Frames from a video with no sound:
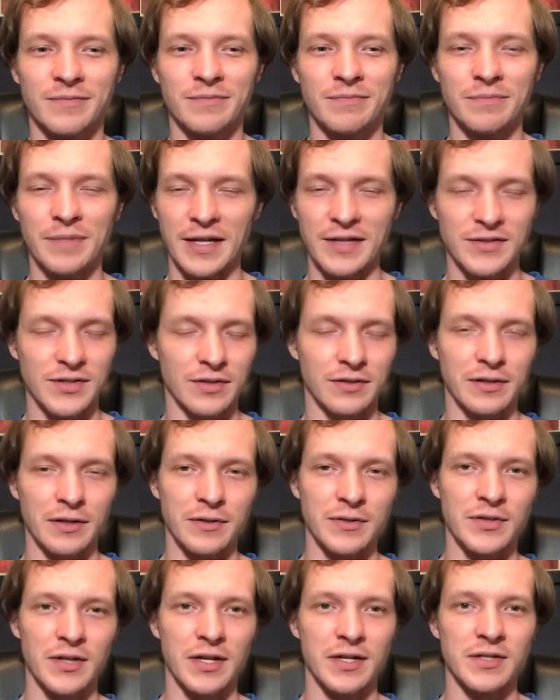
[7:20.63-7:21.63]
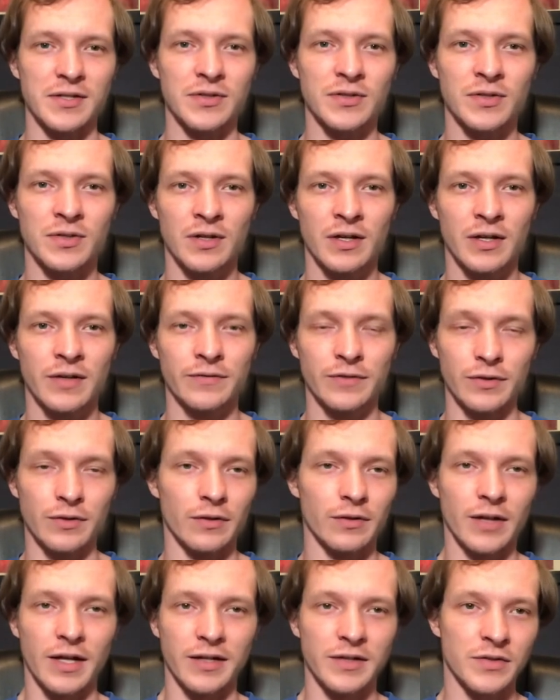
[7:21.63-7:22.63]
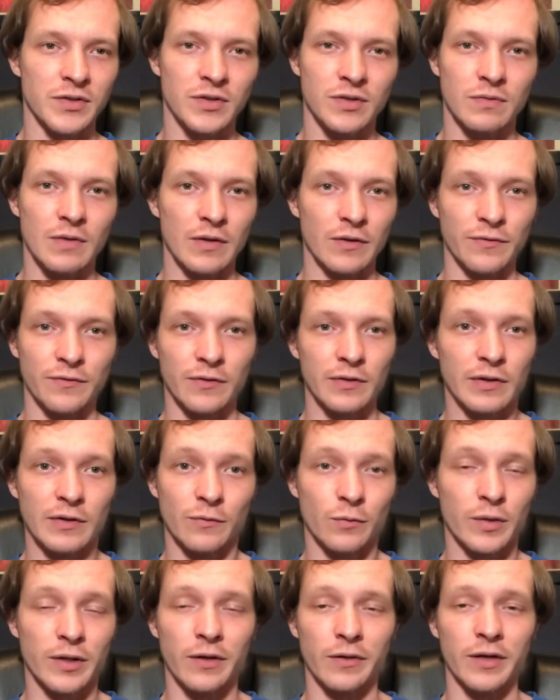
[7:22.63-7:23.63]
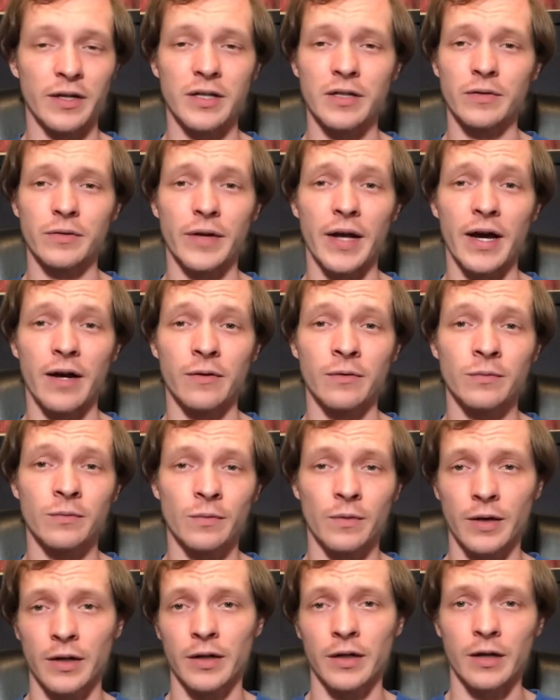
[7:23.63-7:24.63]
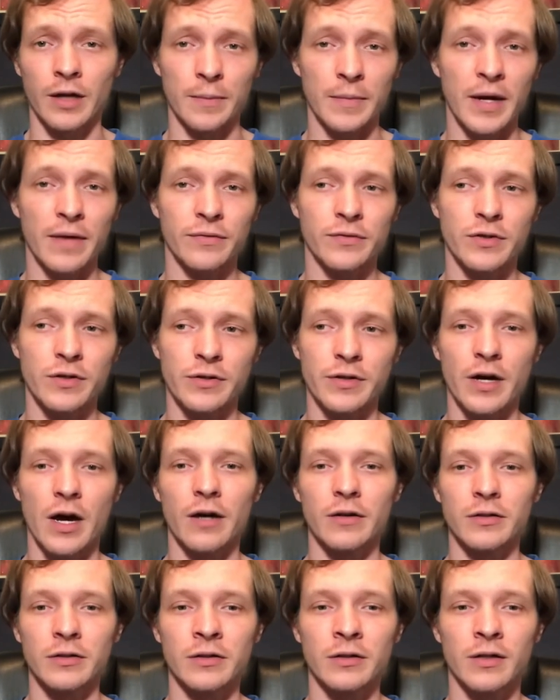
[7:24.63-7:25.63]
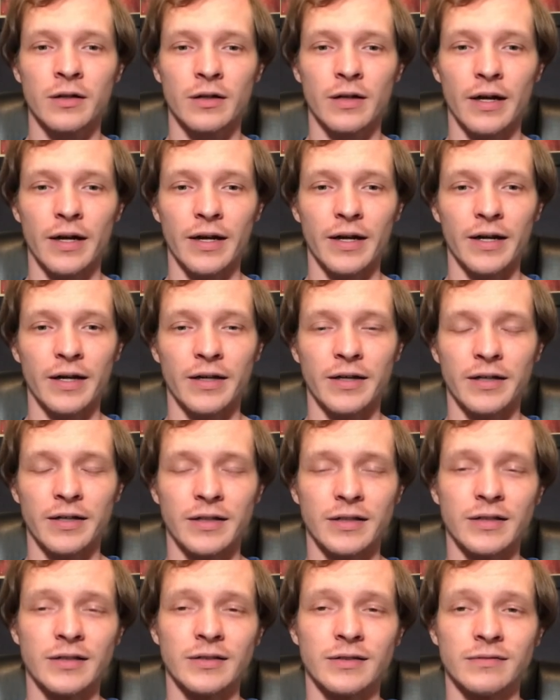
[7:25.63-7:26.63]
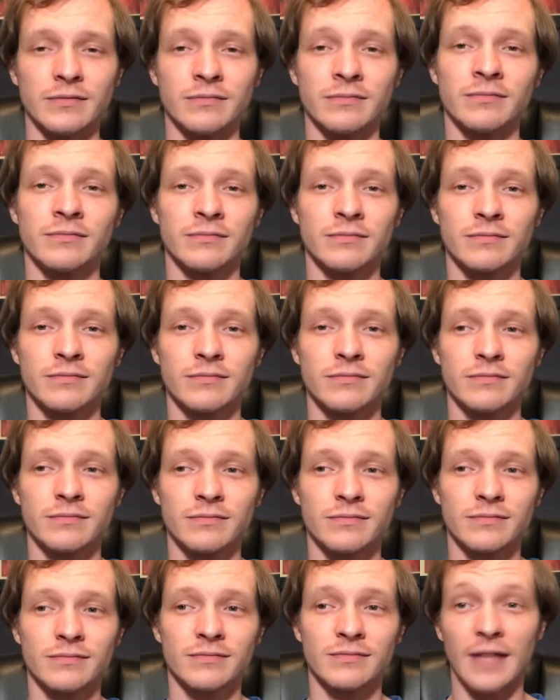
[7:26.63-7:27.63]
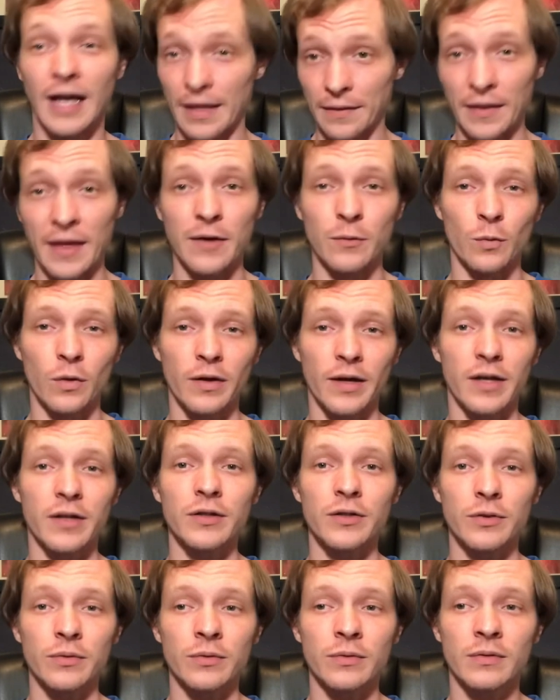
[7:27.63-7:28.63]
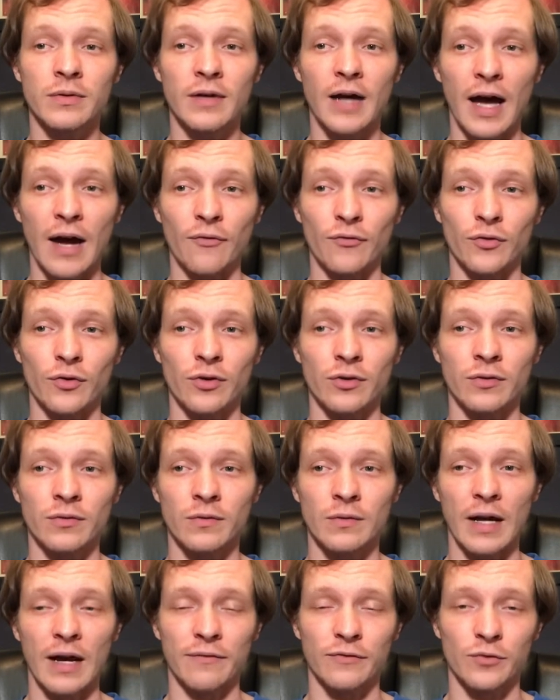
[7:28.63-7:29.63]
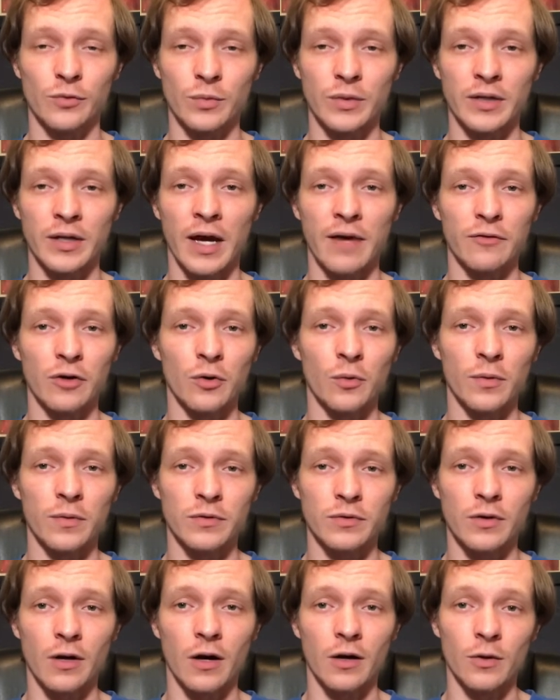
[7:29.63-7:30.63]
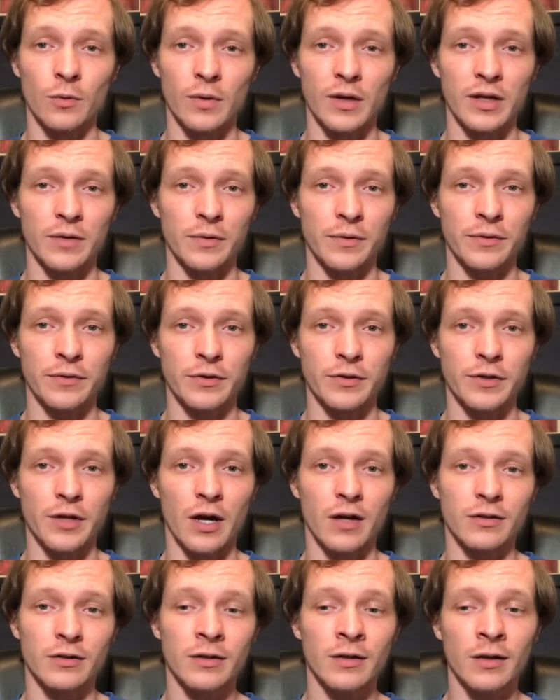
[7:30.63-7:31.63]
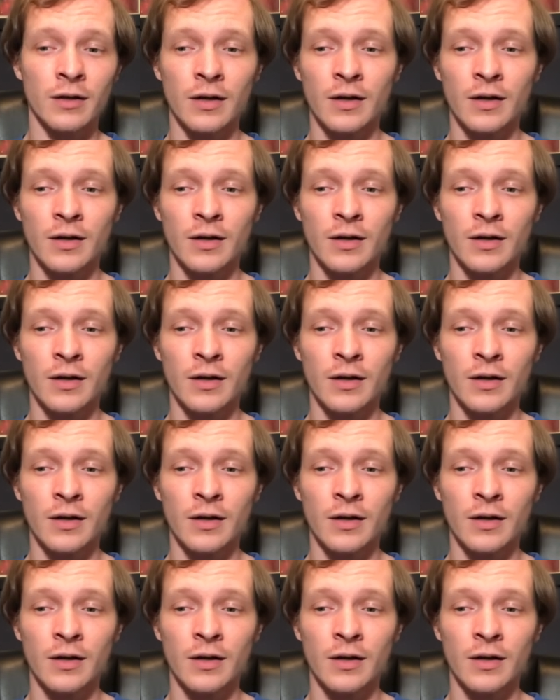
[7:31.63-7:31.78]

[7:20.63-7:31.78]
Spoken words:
Basically says, you don't let us, if we don't get you now, we're going to come after your daughter. And then we'll get you after we have our way with your daughter.